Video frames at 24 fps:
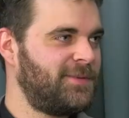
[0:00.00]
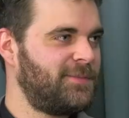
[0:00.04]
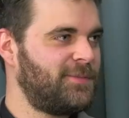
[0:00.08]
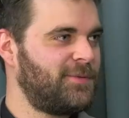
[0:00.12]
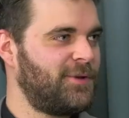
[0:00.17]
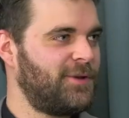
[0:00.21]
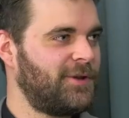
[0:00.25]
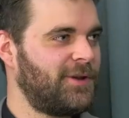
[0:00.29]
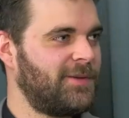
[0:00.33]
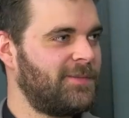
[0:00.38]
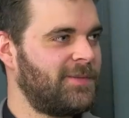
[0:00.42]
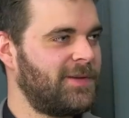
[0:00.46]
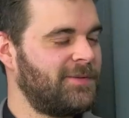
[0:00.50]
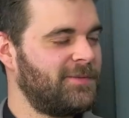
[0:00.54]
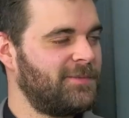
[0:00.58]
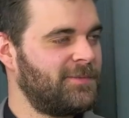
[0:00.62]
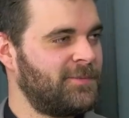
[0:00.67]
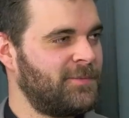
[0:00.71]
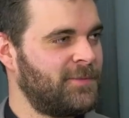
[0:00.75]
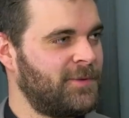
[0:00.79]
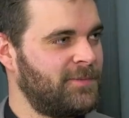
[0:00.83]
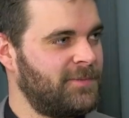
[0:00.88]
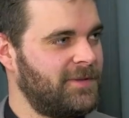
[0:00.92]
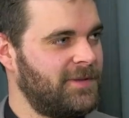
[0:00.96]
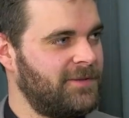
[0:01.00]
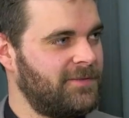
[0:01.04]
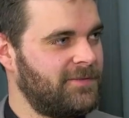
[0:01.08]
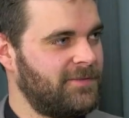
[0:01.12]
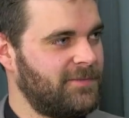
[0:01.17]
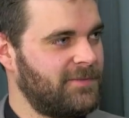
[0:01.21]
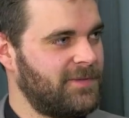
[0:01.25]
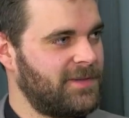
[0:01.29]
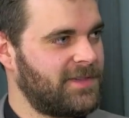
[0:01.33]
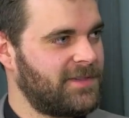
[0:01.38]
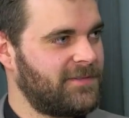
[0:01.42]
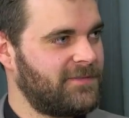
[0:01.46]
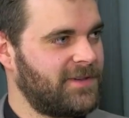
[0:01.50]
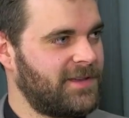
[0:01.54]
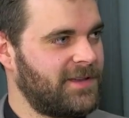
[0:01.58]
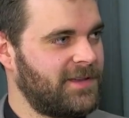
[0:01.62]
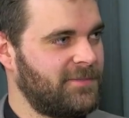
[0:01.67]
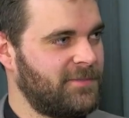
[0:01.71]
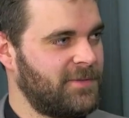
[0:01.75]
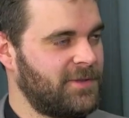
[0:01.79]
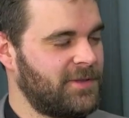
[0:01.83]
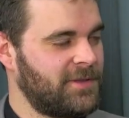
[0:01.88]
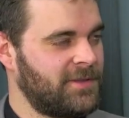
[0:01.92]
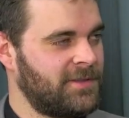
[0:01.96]
the program, I would be remiss if I
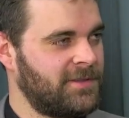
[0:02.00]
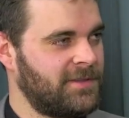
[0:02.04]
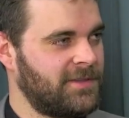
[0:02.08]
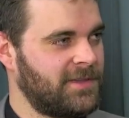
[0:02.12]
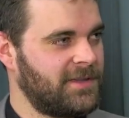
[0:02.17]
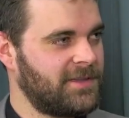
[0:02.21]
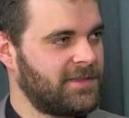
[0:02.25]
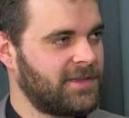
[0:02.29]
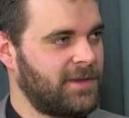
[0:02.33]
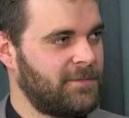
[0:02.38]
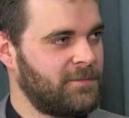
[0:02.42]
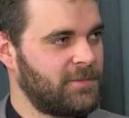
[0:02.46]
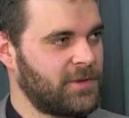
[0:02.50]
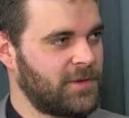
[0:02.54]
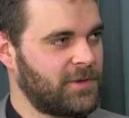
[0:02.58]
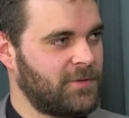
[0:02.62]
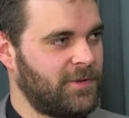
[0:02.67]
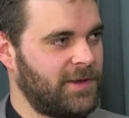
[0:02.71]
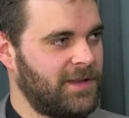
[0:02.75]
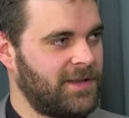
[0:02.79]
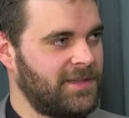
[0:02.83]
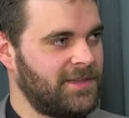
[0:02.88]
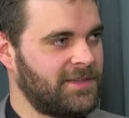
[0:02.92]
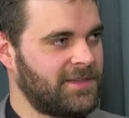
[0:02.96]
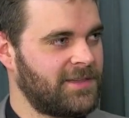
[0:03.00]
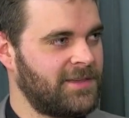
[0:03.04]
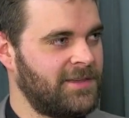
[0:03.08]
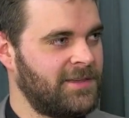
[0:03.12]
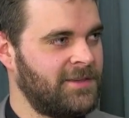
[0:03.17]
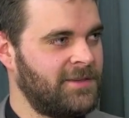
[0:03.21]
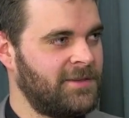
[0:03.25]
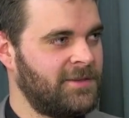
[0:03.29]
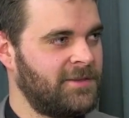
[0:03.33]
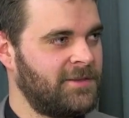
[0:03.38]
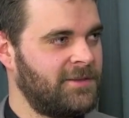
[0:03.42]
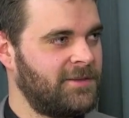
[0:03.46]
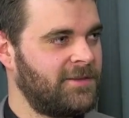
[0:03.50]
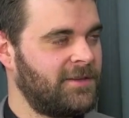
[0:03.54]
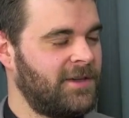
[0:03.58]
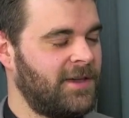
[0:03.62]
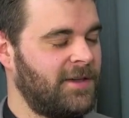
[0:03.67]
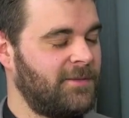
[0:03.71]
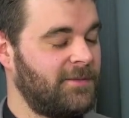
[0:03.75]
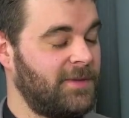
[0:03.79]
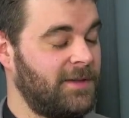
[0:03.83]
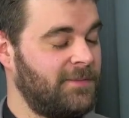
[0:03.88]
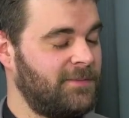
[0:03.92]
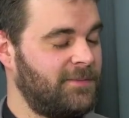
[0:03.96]
didn't mention St. Thomas Aquinas,
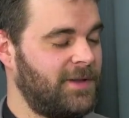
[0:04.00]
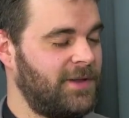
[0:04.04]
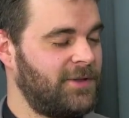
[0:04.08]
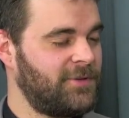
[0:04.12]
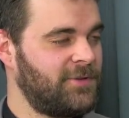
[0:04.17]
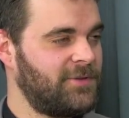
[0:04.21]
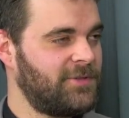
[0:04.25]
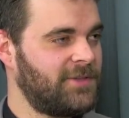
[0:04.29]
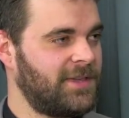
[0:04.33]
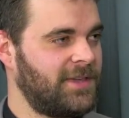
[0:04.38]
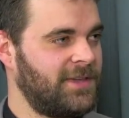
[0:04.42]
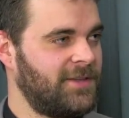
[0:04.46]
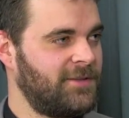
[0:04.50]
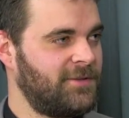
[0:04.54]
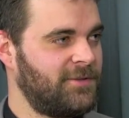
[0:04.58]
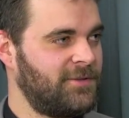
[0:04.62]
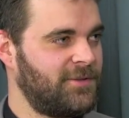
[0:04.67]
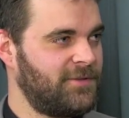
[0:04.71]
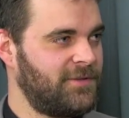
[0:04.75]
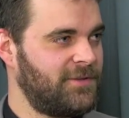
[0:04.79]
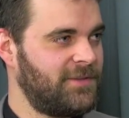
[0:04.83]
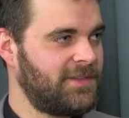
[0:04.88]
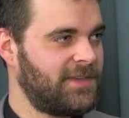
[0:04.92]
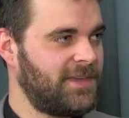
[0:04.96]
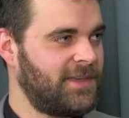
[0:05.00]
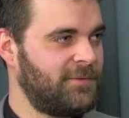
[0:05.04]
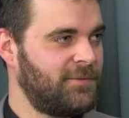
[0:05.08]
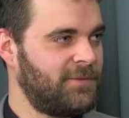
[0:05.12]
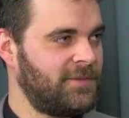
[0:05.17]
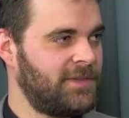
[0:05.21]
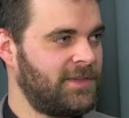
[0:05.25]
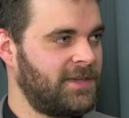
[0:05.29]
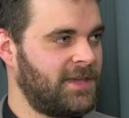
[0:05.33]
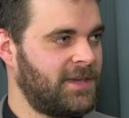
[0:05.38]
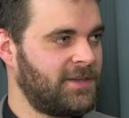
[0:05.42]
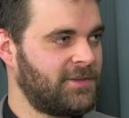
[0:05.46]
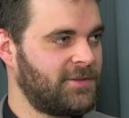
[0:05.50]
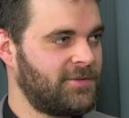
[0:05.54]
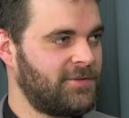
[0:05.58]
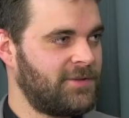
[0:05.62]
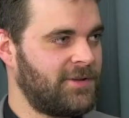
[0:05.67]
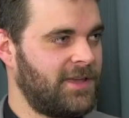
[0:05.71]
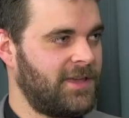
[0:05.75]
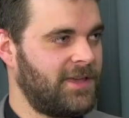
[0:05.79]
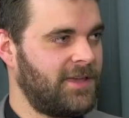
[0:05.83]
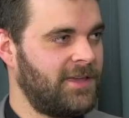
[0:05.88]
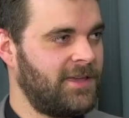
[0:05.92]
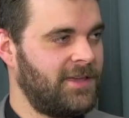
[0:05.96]
my patron saint, whose feast day was
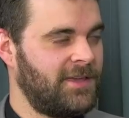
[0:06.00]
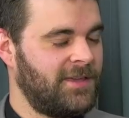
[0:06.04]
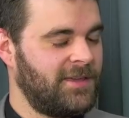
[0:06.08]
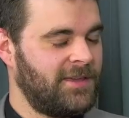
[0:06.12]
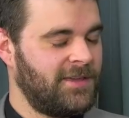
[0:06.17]
yesterday.